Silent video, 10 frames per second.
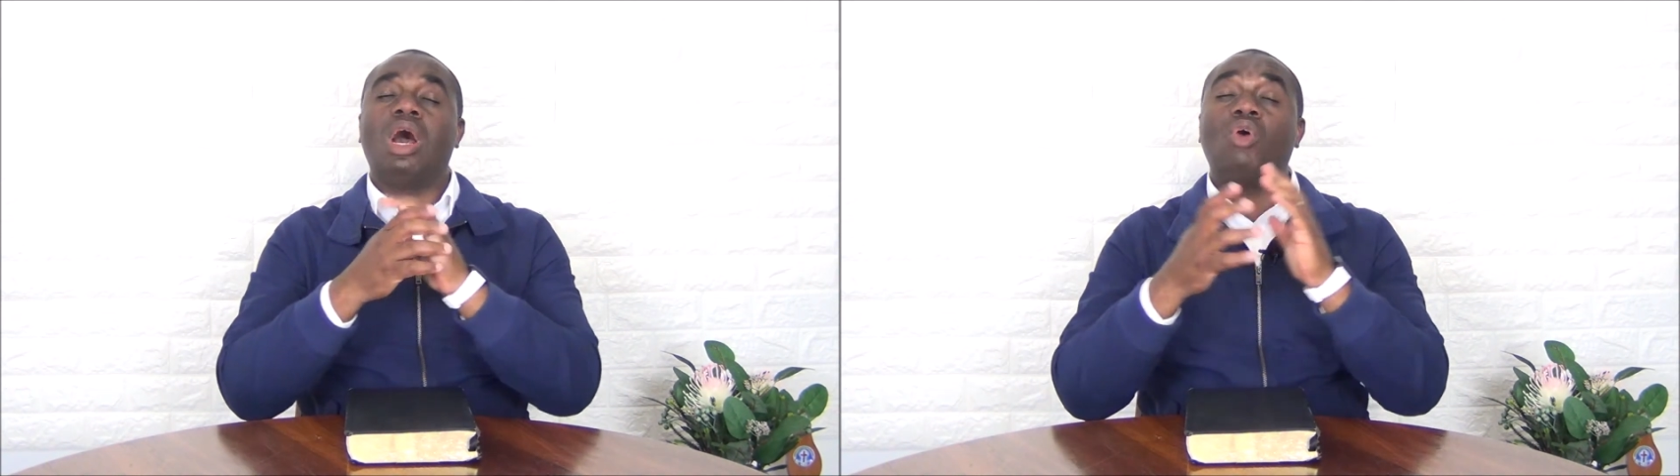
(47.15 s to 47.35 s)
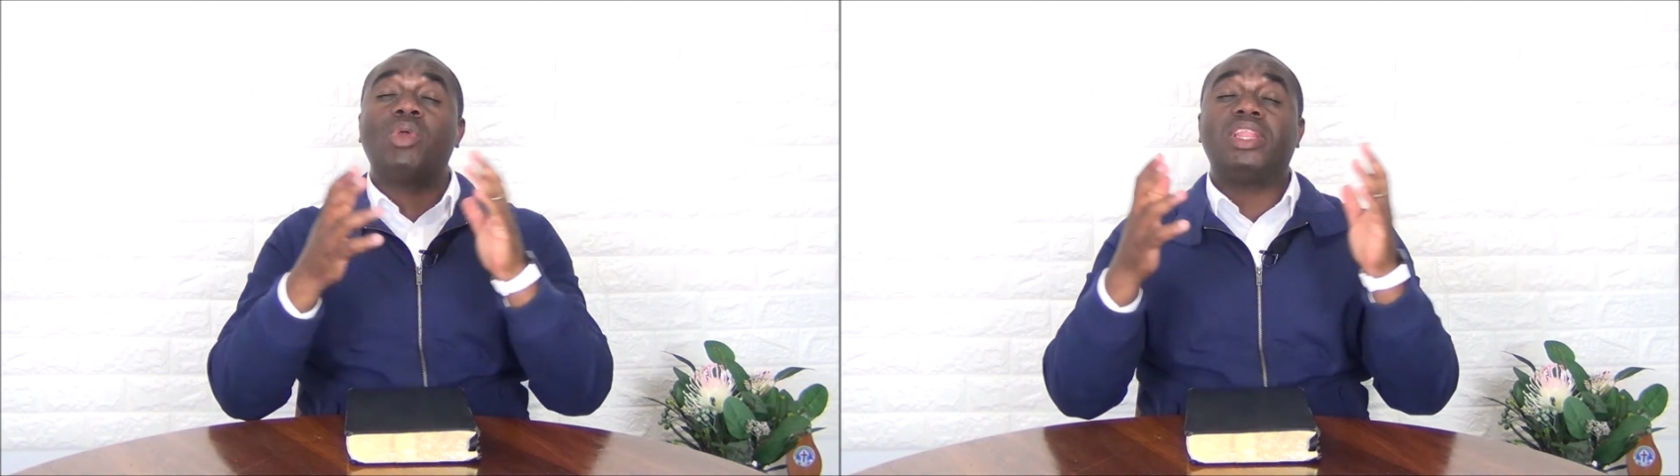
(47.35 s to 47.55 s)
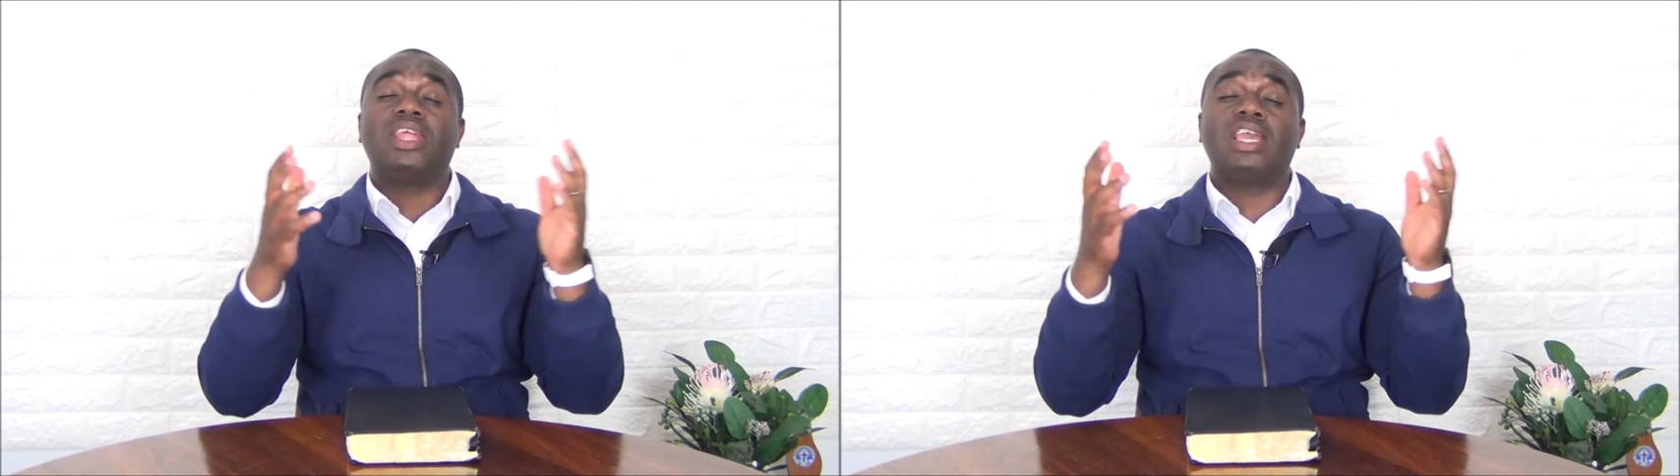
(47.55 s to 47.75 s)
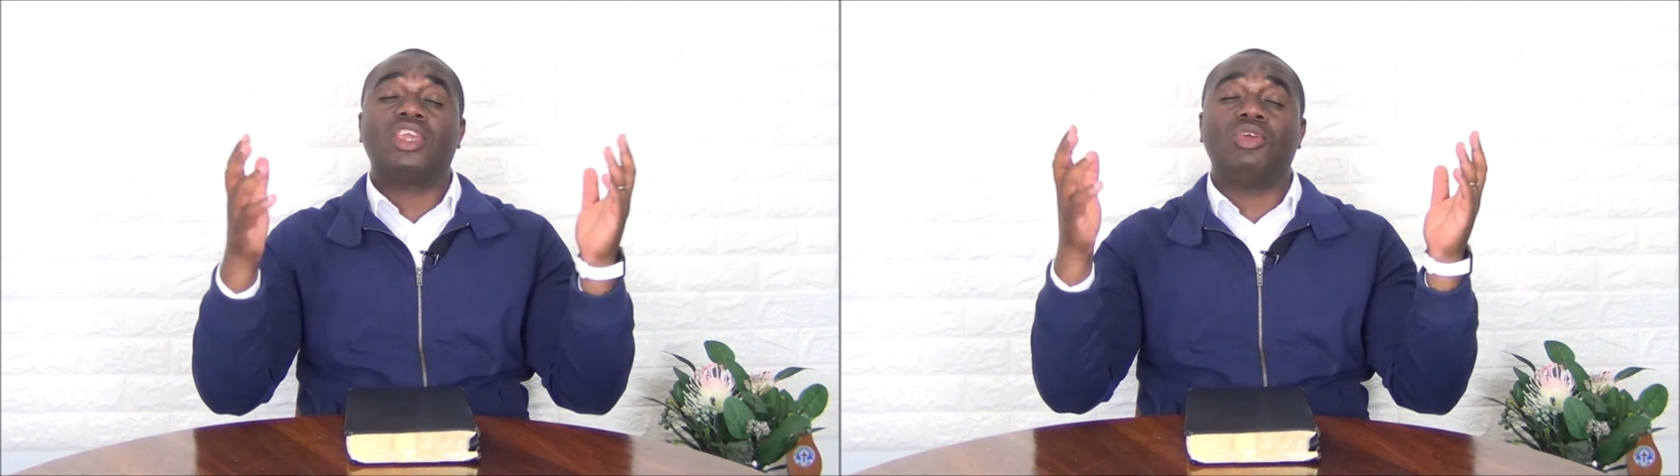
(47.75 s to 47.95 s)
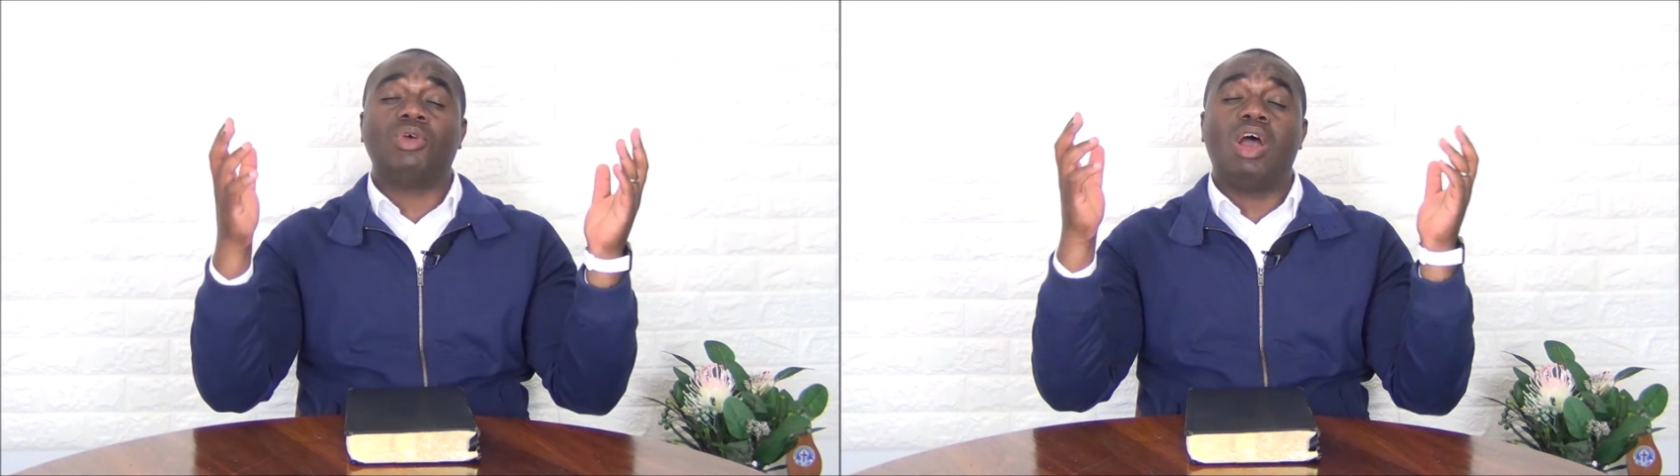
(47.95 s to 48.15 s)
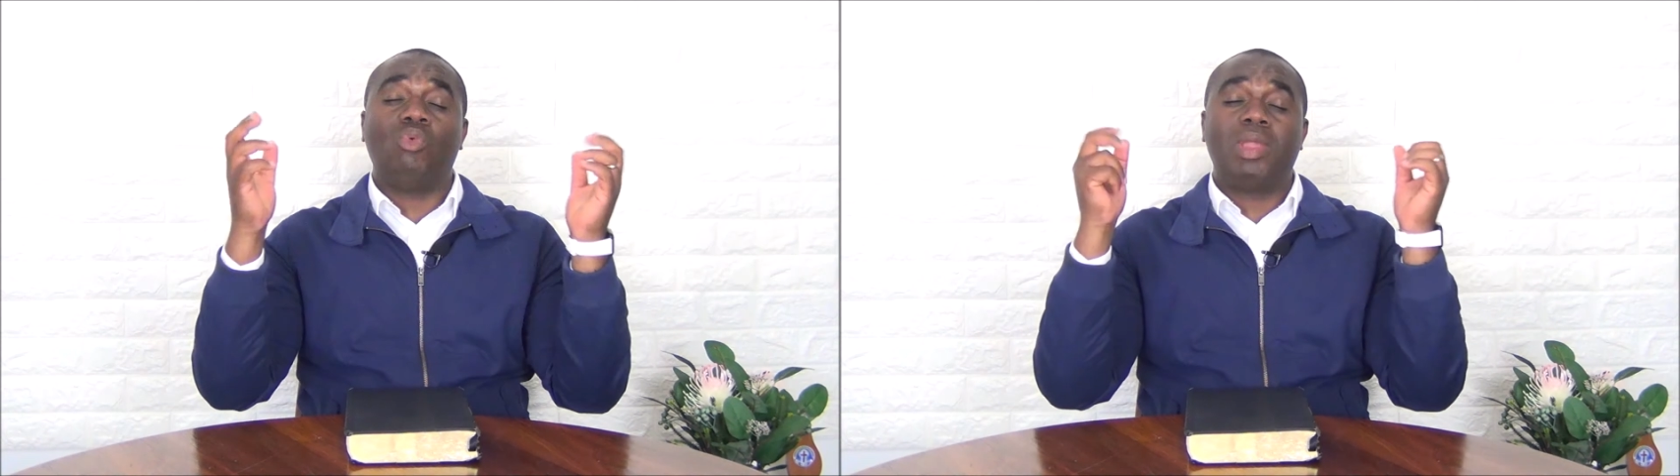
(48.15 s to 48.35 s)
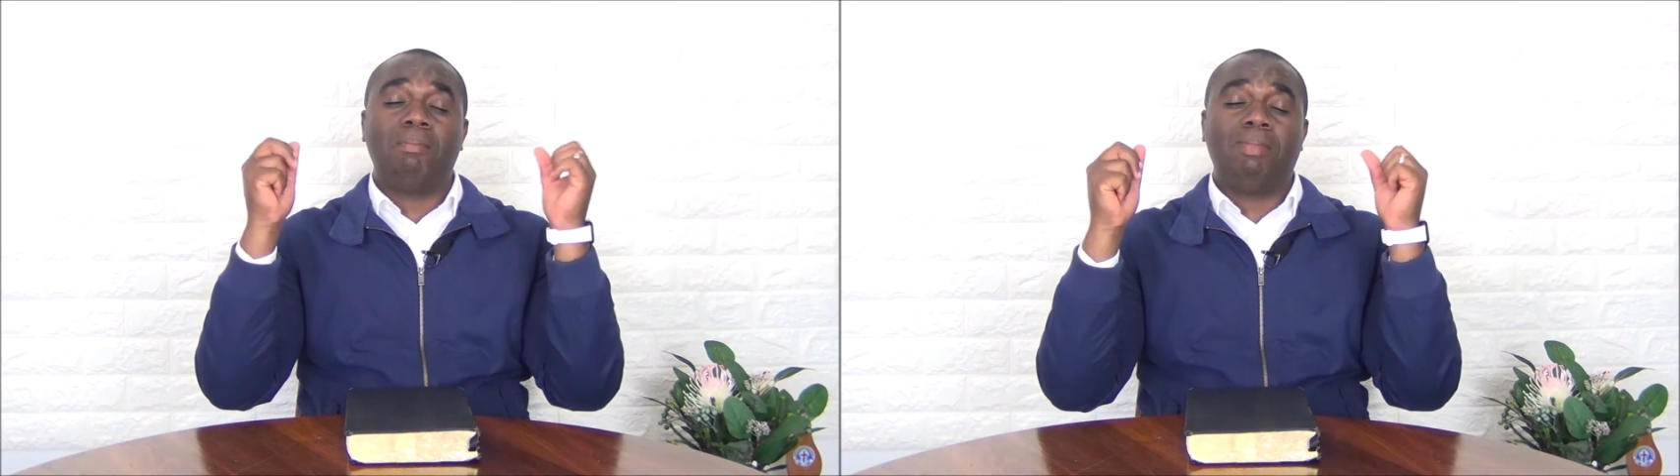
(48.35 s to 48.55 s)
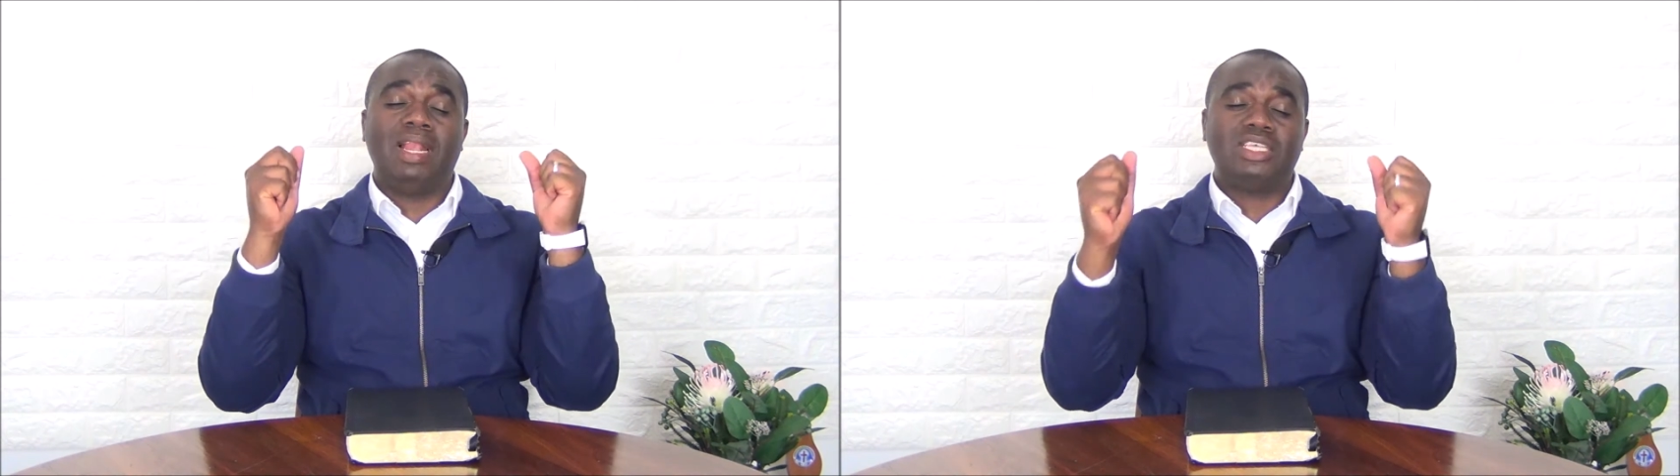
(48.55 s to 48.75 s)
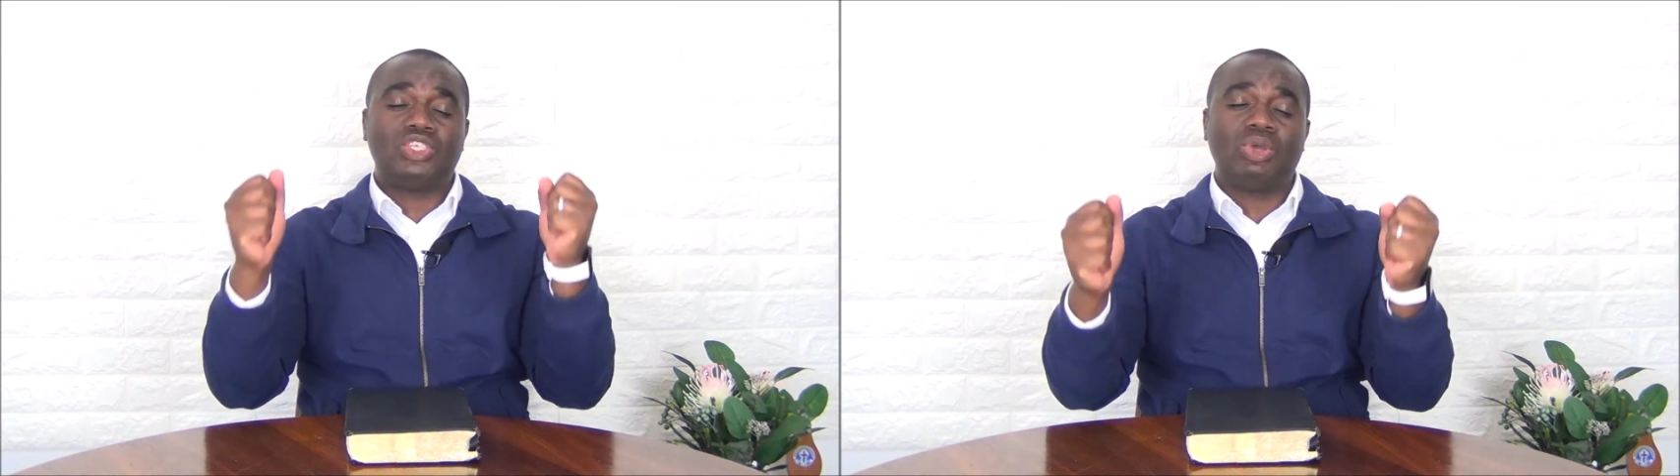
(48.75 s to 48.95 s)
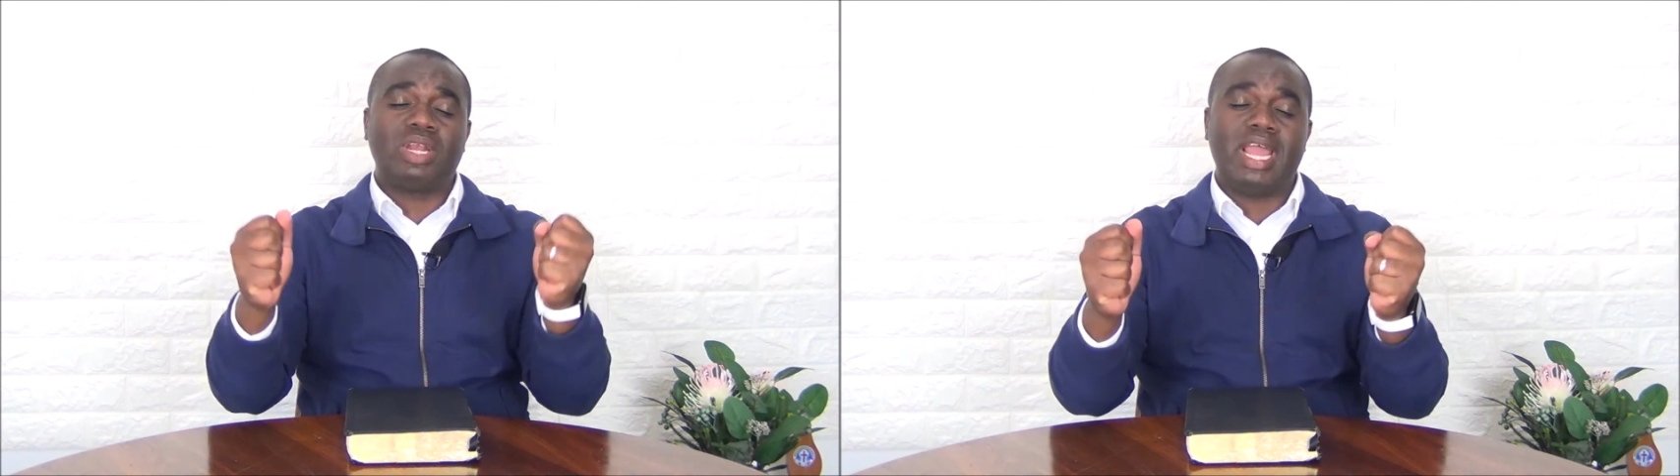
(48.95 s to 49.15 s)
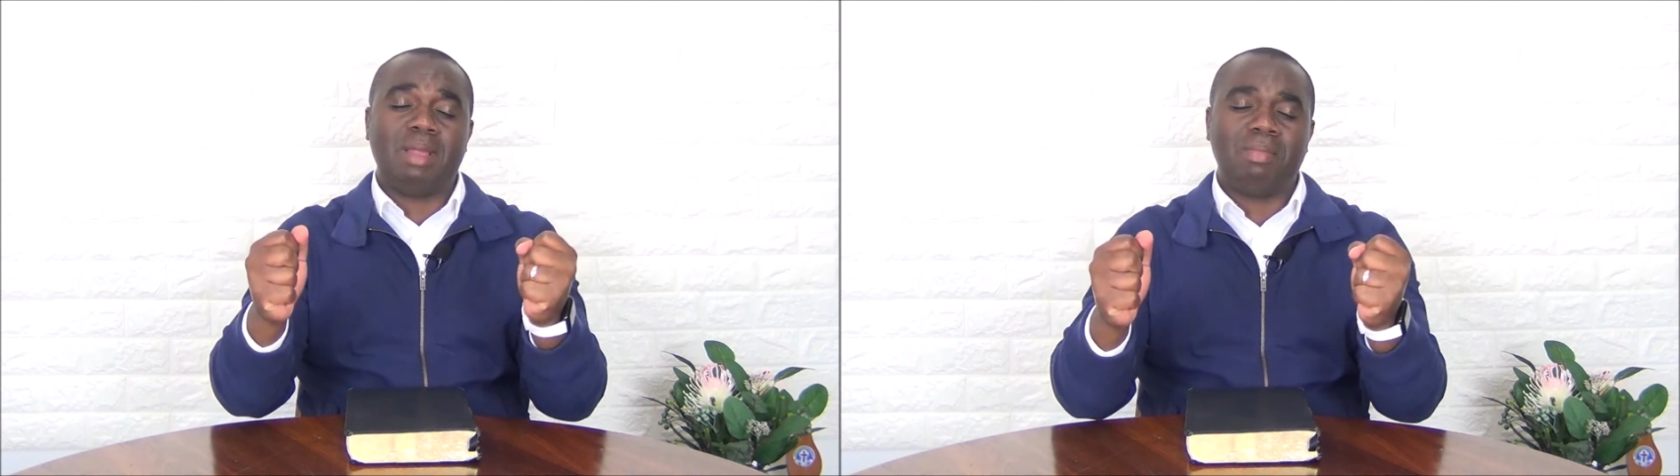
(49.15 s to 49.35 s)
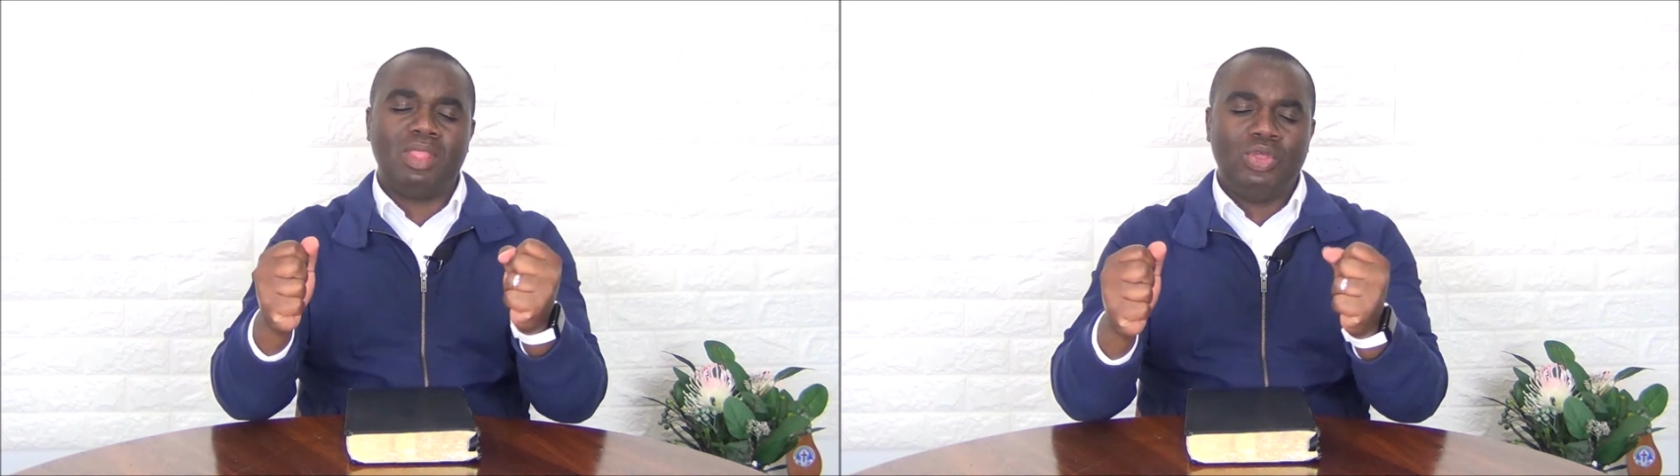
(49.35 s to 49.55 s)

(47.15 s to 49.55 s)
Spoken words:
how we thank you, how we bless your name